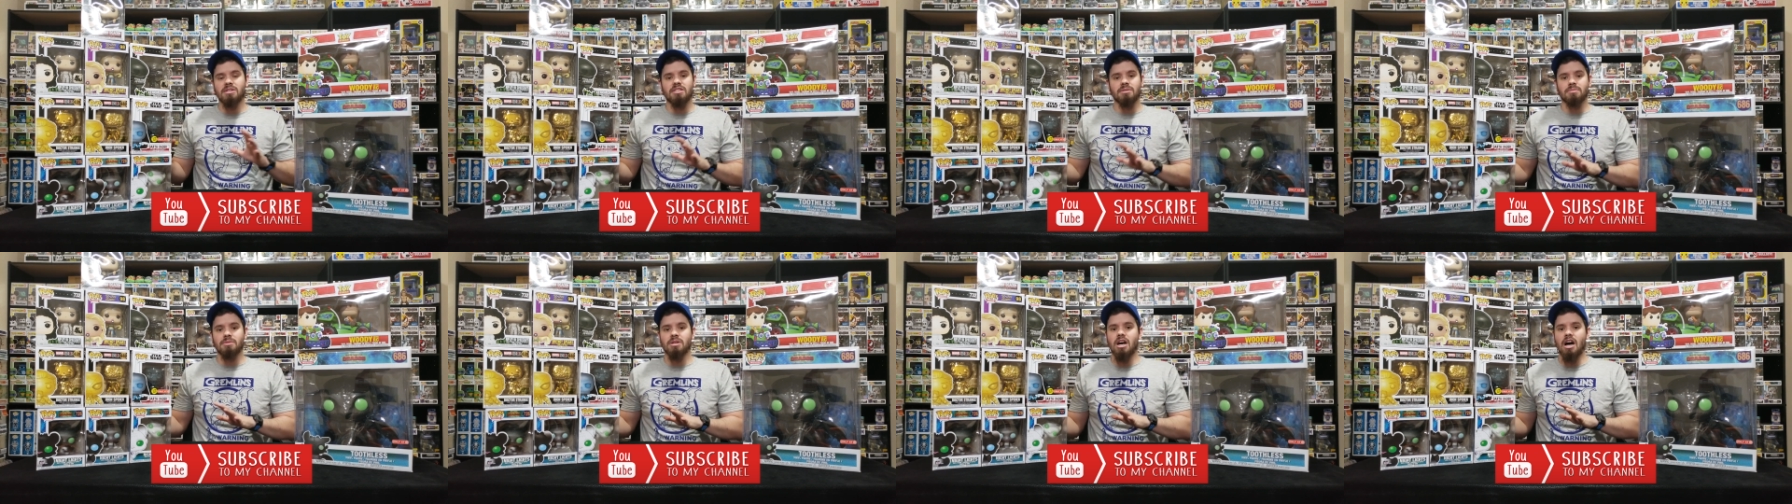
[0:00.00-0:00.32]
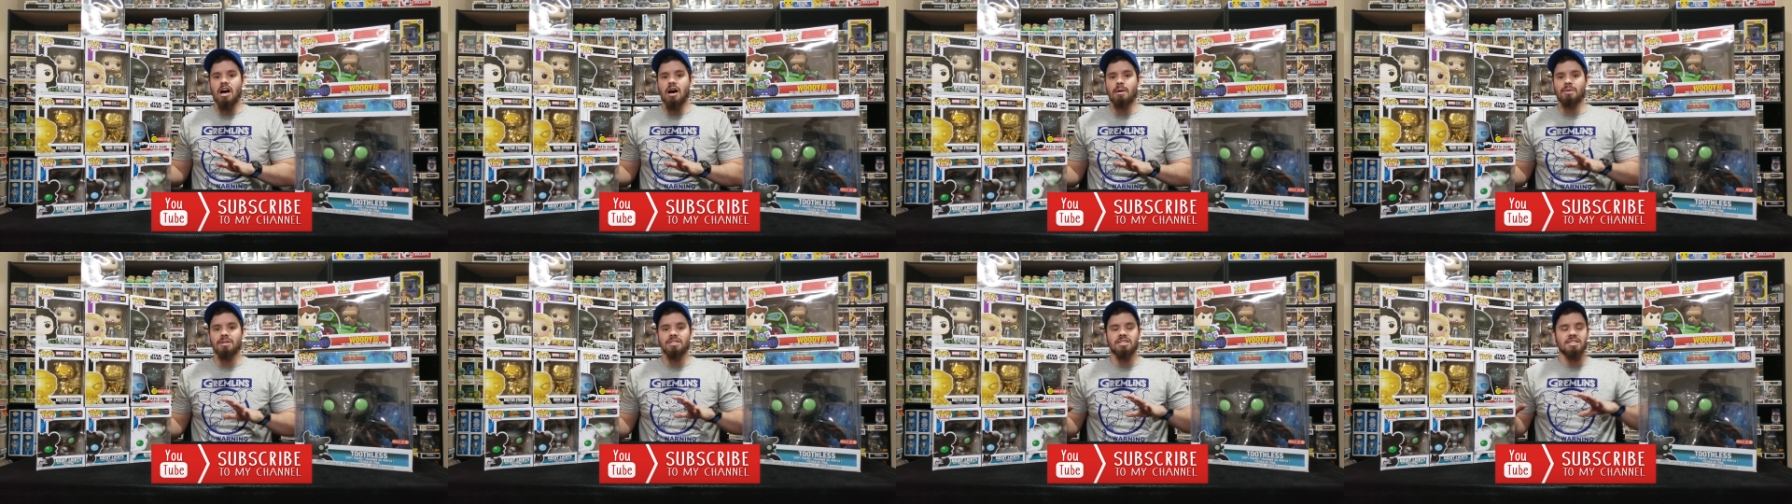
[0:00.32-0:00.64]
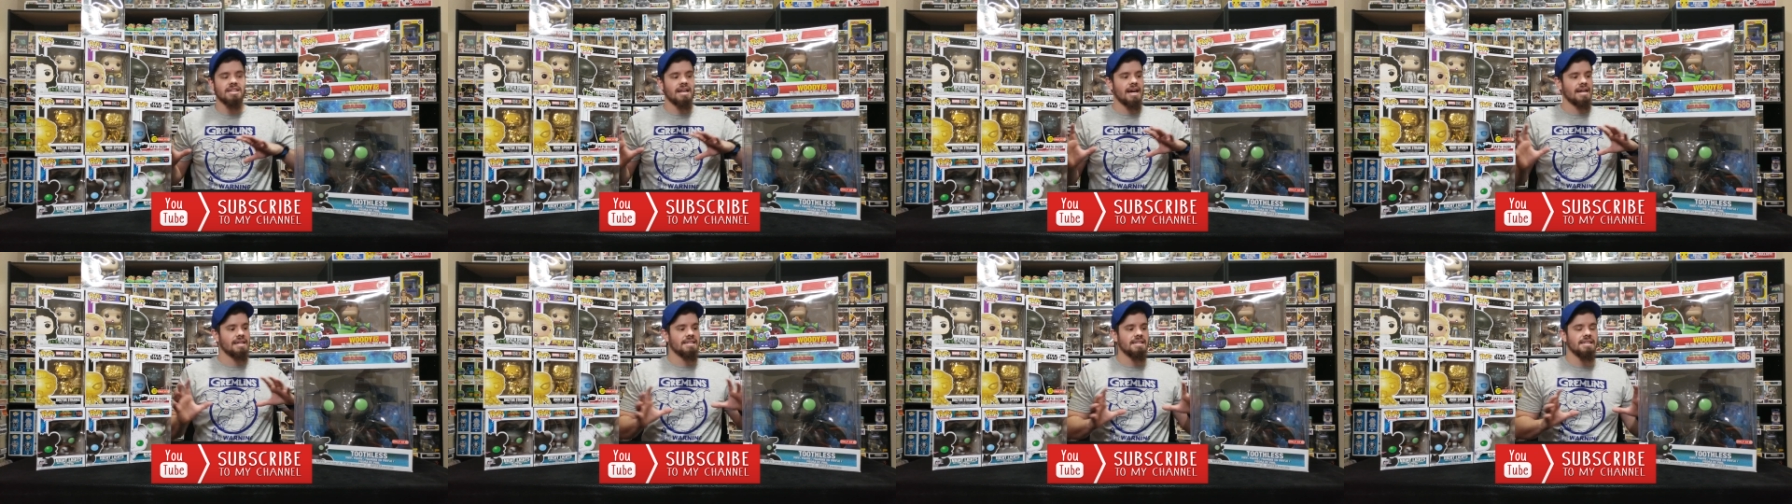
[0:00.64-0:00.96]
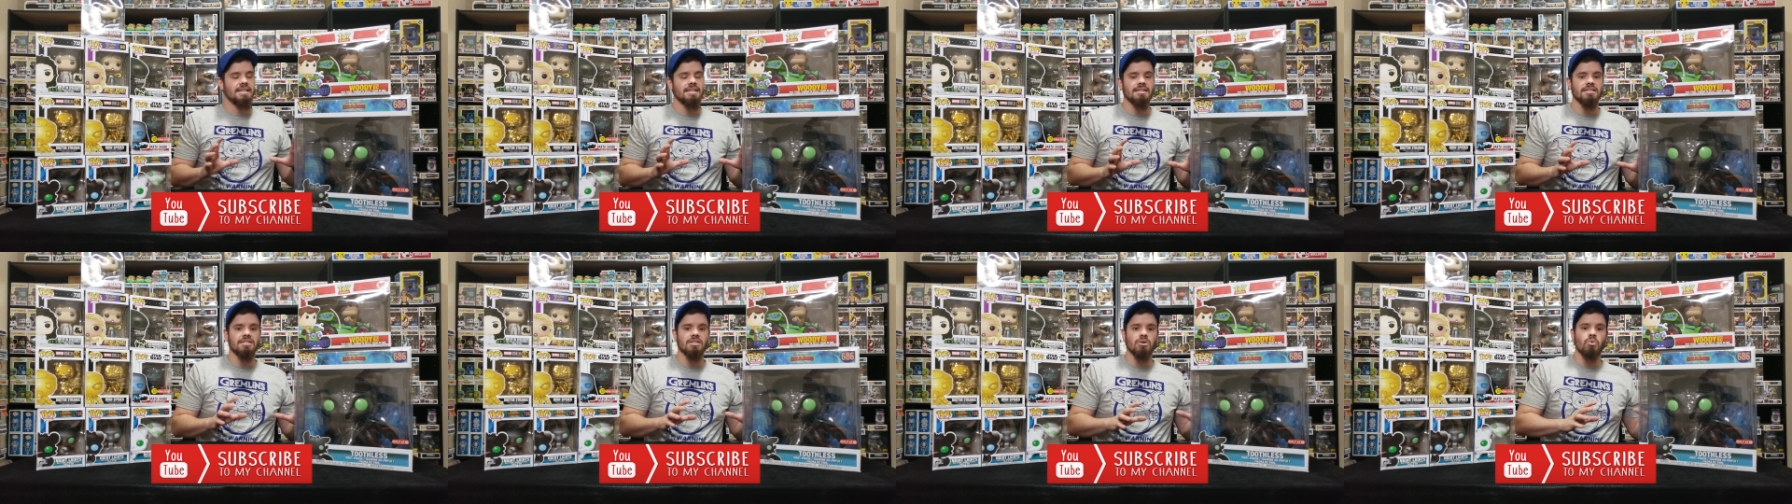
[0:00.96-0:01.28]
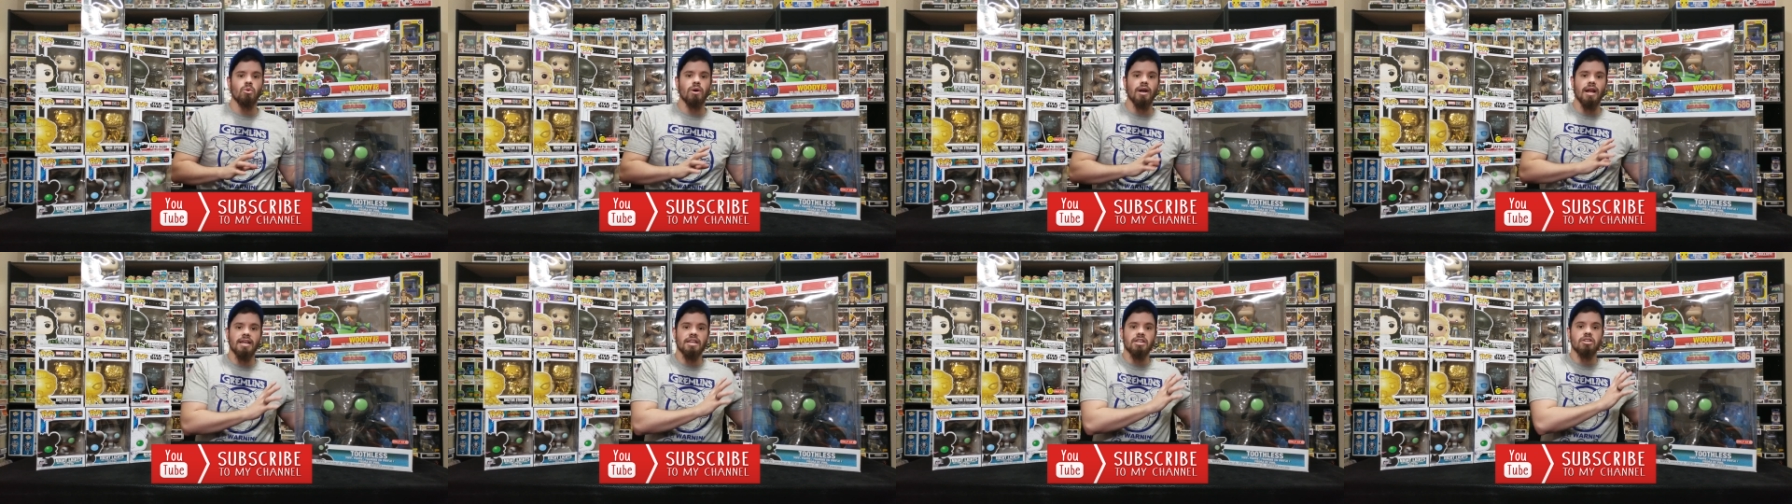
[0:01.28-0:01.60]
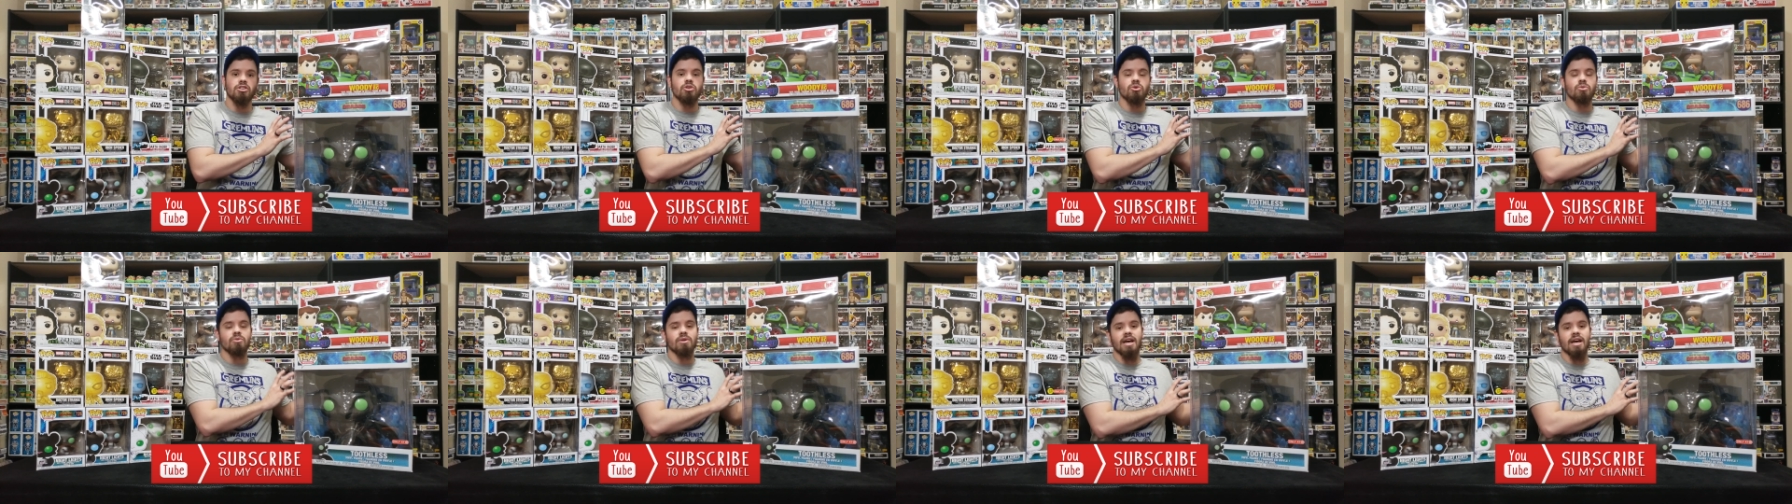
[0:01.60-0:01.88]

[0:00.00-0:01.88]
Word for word: some comments and ideas of what I can do